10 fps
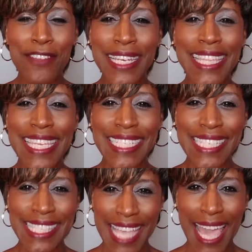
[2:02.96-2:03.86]
anything
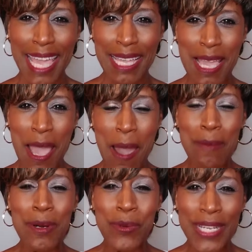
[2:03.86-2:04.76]
to say,
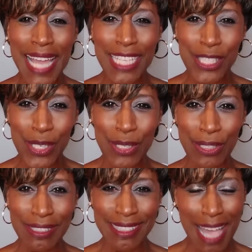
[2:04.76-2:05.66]
but when I
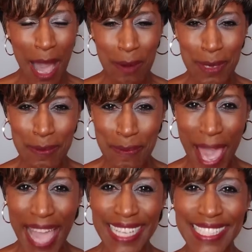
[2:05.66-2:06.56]
do, I'll be
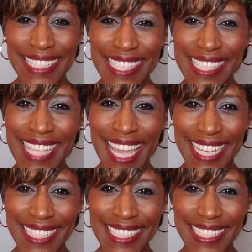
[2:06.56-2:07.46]
back to say
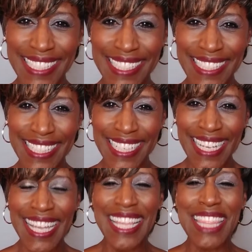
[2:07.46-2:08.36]
it.
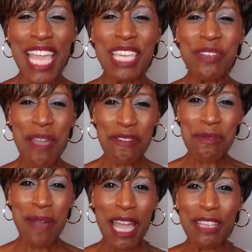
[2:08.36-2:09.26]
Thank you
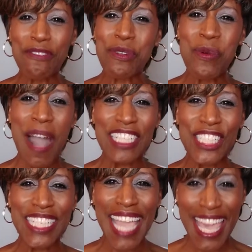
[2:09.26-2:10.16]
everybody for
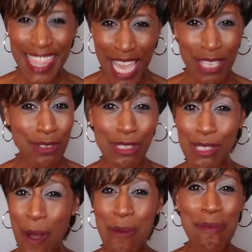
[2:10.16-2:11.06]
watching and thank you
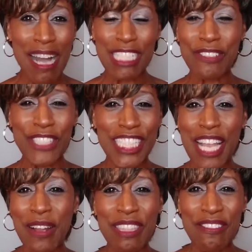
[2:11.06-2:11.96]
so much for
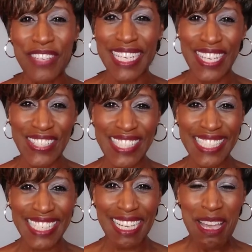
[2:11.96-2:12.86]
sharing the videos.
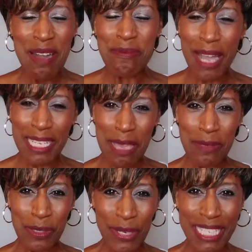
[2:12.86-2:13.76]
My name
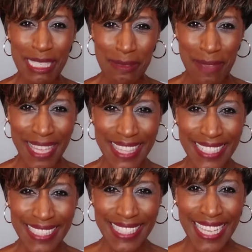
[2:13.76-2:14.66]
is Rikki Smith
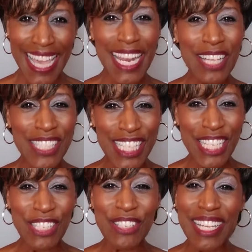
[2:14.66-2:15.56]
and I'll
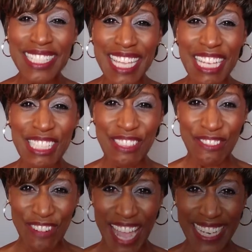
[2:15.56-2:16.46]
see you next
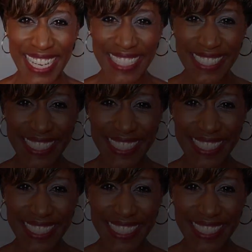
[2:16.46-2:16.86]
Friday.